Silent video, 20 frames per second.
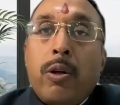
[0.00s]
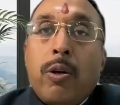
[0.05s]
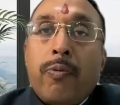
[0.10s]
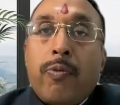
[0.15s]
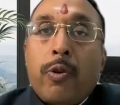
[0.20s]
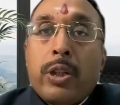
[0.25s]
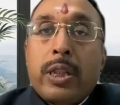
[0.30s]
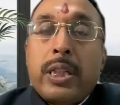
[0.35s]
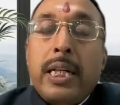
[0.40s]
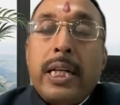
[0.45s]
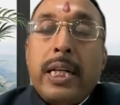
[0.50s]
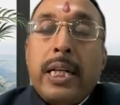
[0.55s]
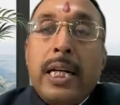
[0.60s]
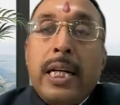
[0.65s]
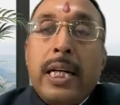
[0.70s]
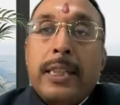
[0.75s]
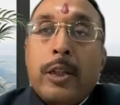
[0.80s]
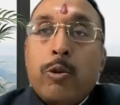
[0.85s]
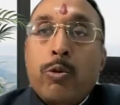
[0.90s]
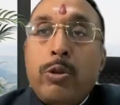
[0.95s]
or for the
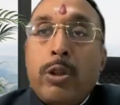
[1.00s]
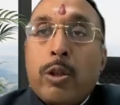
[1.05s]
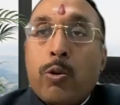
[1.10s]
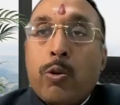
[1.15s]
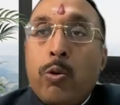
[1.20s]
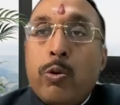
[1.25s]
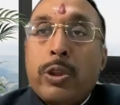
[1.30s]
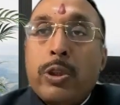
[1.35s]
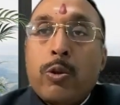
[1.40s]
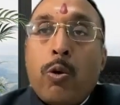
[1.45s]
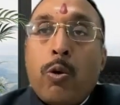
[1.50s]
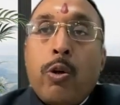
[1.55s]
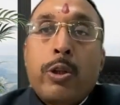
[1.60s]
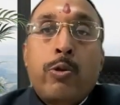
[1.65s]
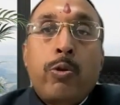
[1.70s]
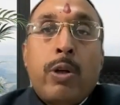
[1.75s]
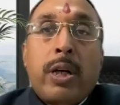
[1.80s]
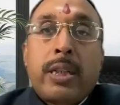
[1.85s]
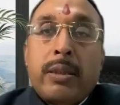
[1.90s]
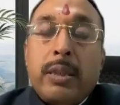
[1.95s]
related to your goods or
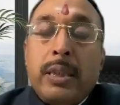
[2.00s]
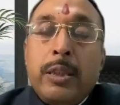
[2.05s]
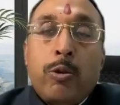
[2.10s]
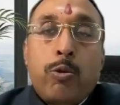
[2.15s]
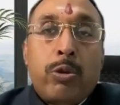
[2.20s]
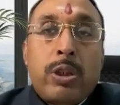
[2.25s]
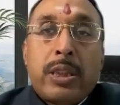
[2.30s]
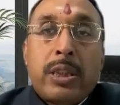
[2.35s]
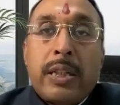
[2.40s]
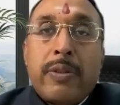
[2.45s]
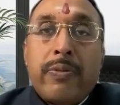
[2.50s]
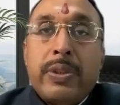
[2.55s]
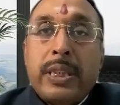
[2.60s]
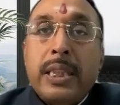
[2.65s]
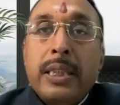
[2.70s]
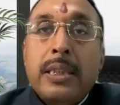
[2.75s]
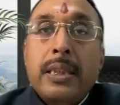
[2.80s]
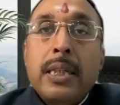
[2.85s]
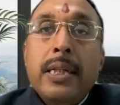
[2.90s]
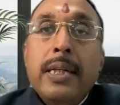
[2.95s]
you are into the
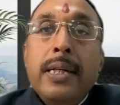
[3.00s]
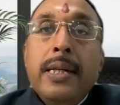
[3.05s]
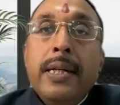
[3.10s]
services,